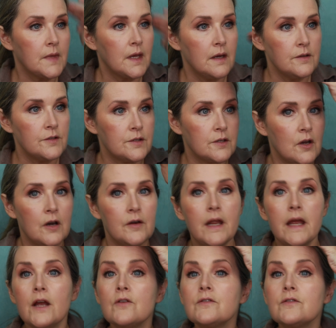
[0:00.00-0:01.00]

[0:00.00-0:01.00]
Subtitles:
Just got hairs